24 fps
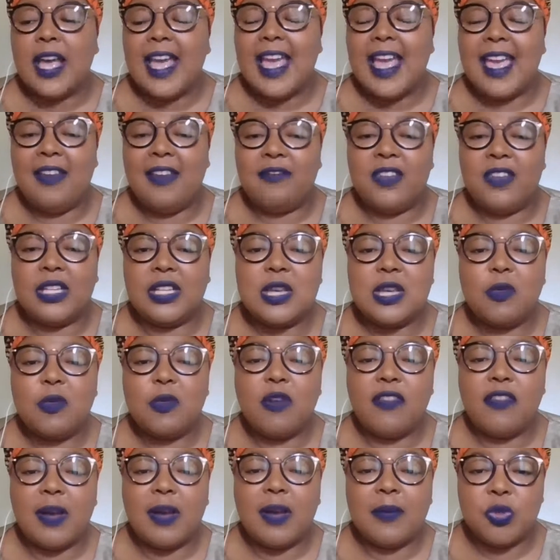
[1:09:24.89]
a victim
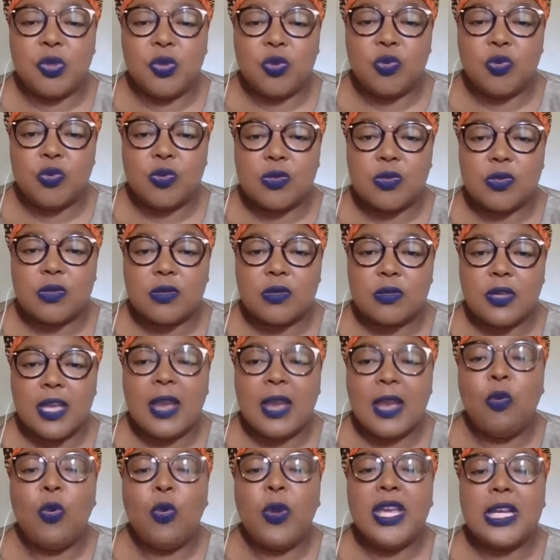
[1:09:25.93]
of abuse, a
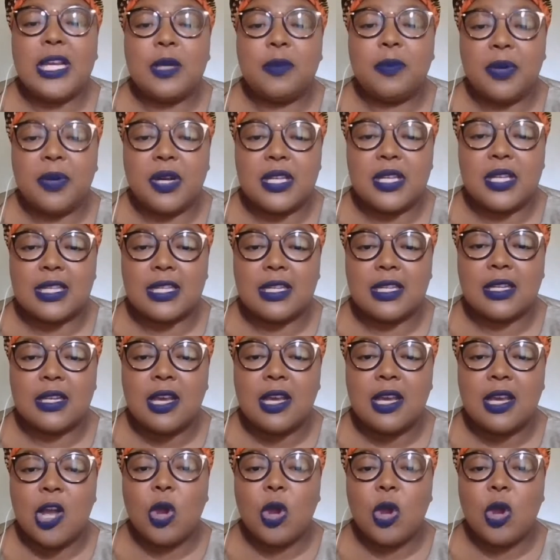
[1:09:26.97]
weak person.